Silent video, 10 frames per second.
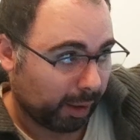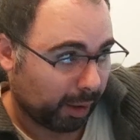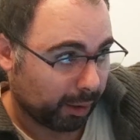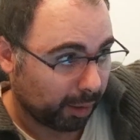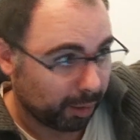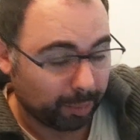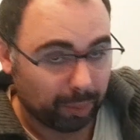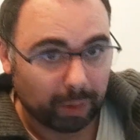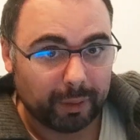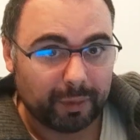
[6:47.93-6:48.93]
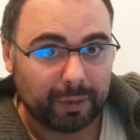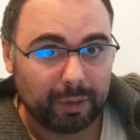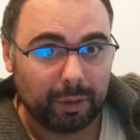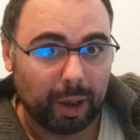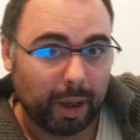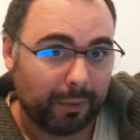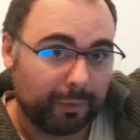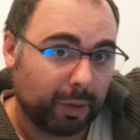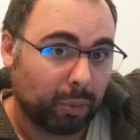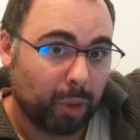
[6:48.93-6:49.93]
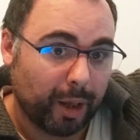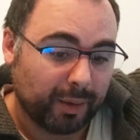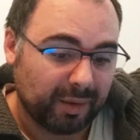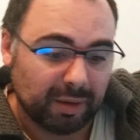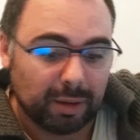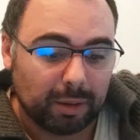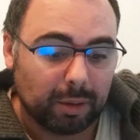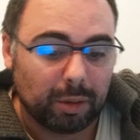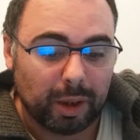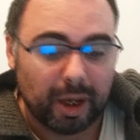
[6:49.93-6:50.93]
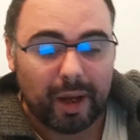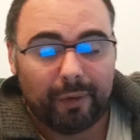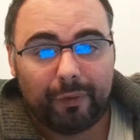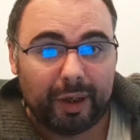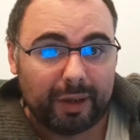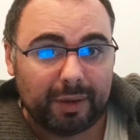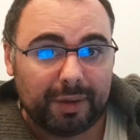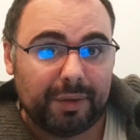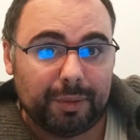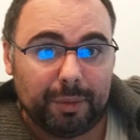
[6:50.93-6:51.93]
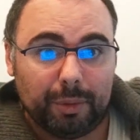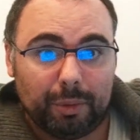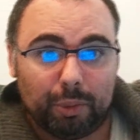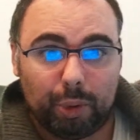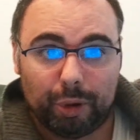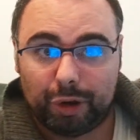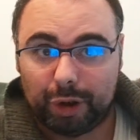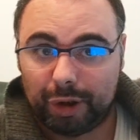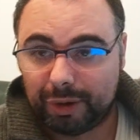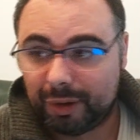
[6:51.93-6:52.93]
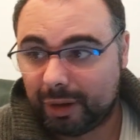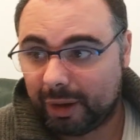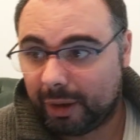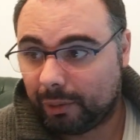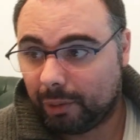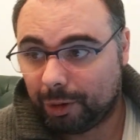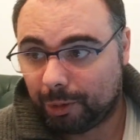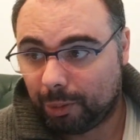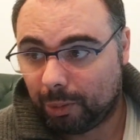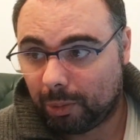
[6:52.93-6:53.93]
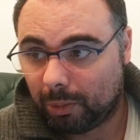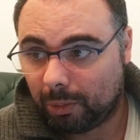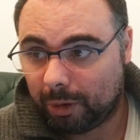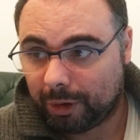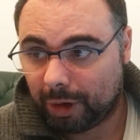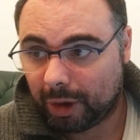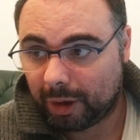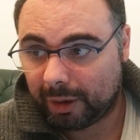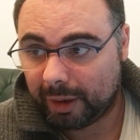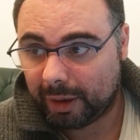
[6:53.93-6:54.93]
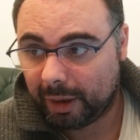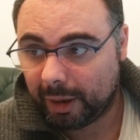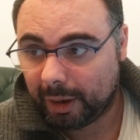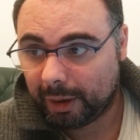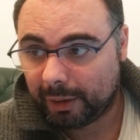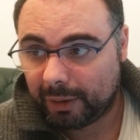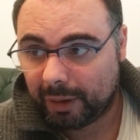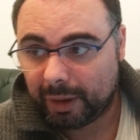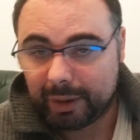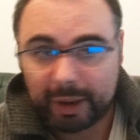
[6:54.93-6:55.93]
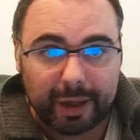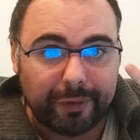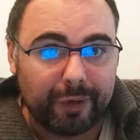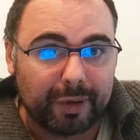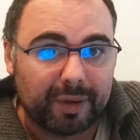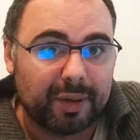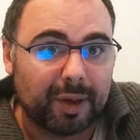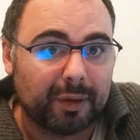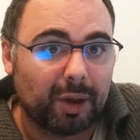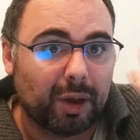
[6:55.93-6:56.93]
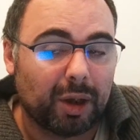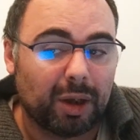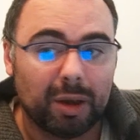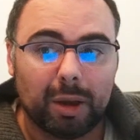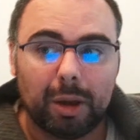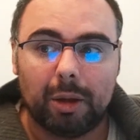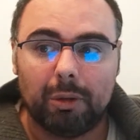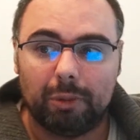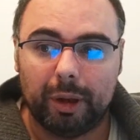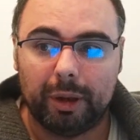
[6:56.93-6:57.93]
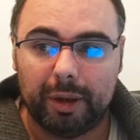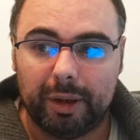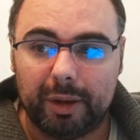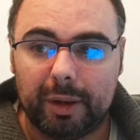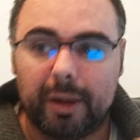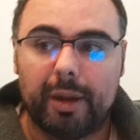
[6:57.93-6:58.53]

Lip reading: another point, you have the red signal affects, which are the affects that are really